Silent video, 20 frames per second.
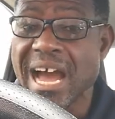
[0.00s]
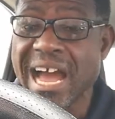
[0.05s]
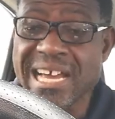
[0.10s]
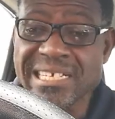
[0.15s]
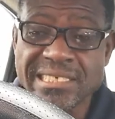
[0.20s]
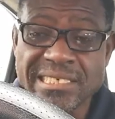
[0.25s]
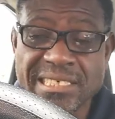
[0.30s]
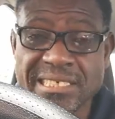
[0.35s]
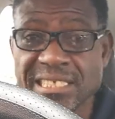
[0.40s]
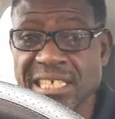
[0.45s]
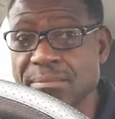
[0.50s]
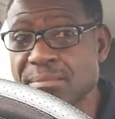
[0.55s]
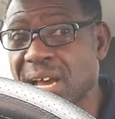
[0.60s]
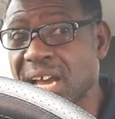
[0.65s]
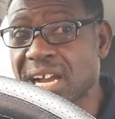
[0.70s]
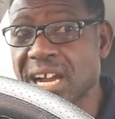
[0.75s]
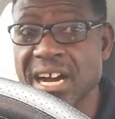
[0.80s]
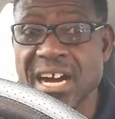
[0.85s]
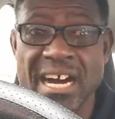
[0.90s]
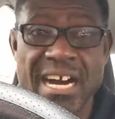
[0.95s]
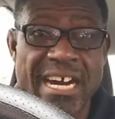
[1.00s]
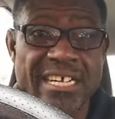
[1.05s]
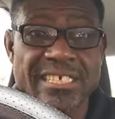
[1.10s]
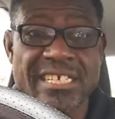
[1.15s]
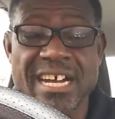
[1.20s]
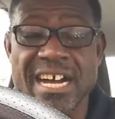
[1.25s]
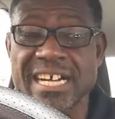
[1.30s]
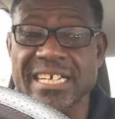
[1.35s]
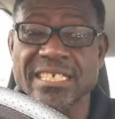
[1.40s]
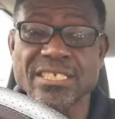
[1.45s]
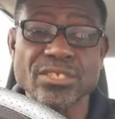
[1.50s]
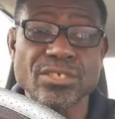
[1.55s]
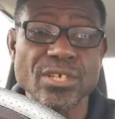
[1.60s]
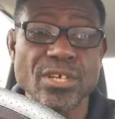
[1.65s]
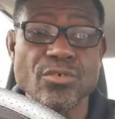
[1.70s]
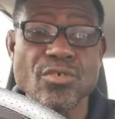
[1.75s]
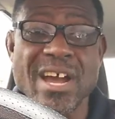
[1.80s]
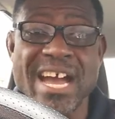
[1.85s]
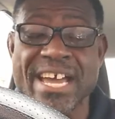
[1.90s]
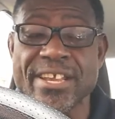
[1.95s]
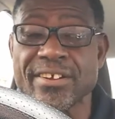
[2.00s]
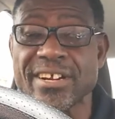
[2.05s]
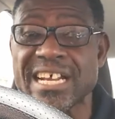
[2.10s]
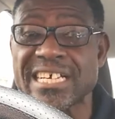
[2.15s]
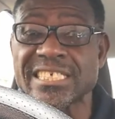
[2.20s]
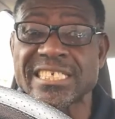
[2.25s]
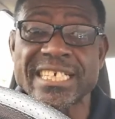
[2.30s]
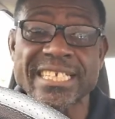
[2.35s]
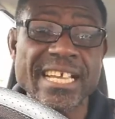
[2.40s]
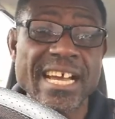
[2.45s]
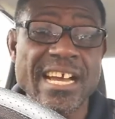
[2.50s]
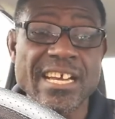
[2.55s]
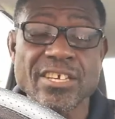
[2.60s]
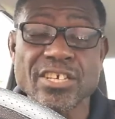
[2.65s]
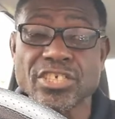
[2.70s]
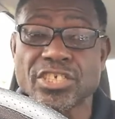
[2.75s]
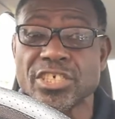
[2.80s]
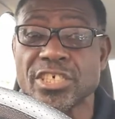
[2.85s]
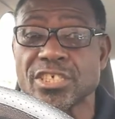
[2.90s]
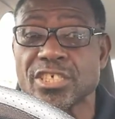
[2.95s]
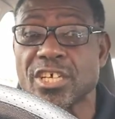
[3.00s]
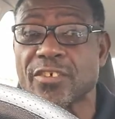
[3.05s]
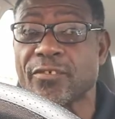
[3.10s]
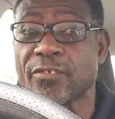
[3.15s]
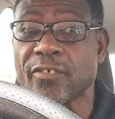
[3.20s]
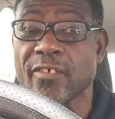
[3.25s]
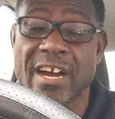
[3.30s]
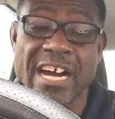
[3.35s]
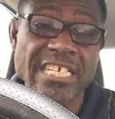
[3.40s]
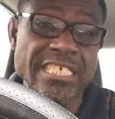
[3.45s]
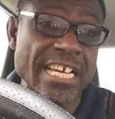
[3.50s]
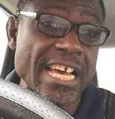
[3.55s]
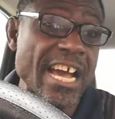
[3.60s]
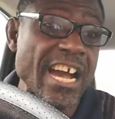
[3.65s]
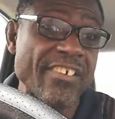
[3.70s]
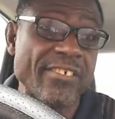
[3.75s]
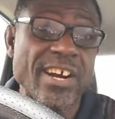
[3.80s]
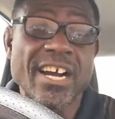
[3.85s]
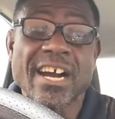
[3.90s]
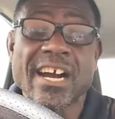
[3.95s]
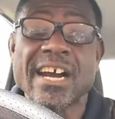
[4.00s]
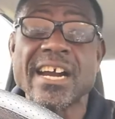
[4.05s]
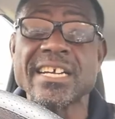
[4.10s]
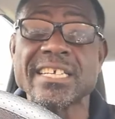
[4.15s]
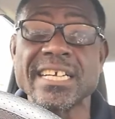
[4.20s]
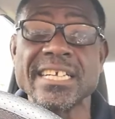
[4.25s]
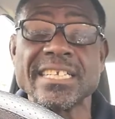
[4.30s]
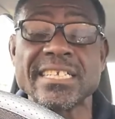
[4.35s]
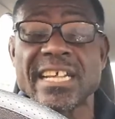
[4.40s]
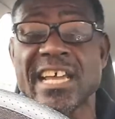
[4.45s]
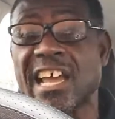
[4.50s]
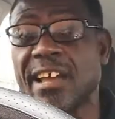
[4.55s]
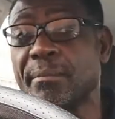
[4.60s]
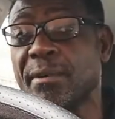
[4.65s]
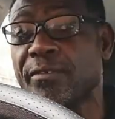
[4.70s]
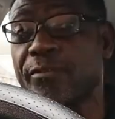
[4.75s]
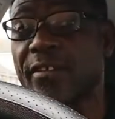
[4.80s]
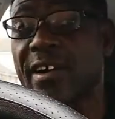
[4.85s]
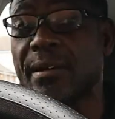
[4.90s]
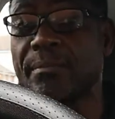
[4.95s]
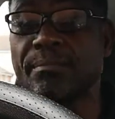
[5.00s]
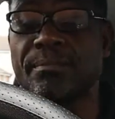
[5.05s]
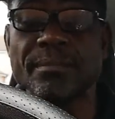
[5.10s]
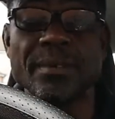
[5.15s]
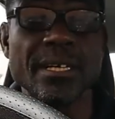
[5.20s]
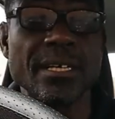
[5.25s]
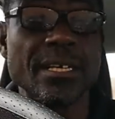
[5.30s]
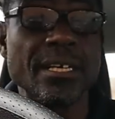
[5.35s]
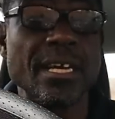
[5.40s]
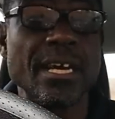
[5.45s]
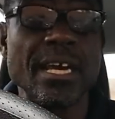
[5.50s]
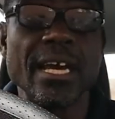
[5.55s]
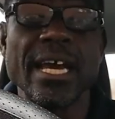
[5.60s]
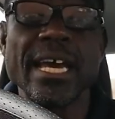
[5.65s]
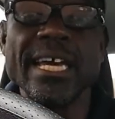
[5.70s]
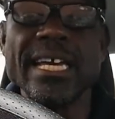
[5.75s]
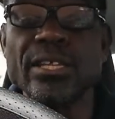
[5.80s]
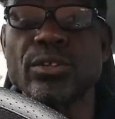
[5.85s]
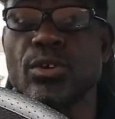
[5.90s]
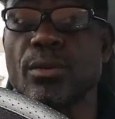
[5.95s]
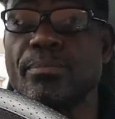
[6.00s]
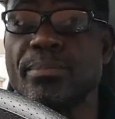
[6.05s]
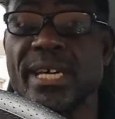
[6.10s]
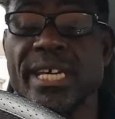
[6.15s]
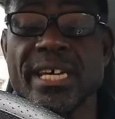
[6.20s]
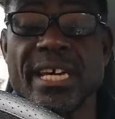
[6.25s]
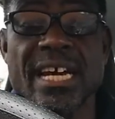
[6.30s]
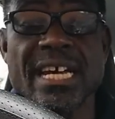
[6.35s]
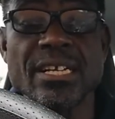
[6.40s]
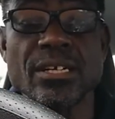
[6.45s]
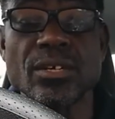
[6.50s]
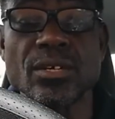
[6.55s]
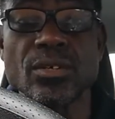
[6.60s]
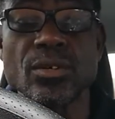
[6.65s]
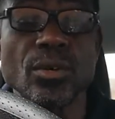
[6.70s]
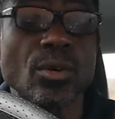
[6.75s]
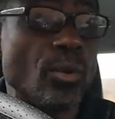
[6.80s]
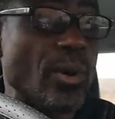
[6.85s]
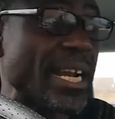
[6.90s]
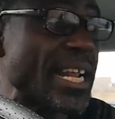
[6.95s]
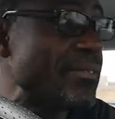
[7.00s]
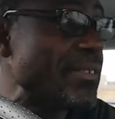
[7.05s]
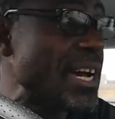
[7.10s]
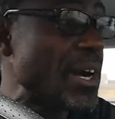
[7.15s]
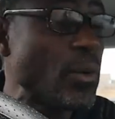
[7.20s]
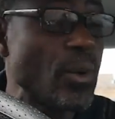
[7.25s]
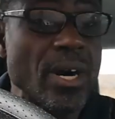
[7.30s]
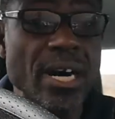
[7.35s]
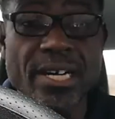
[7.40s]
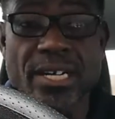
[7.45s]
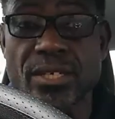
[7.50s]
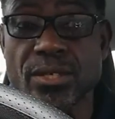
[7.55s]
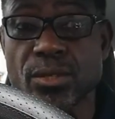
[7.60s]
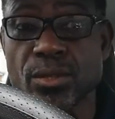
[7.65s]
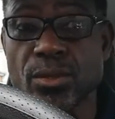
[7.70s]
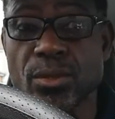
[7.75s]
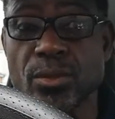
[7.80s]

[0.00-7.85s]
I sit in my car talking to you right now and I say, thank you, Jesus, because I have a car that can take me from A to B and to do whatever I want to do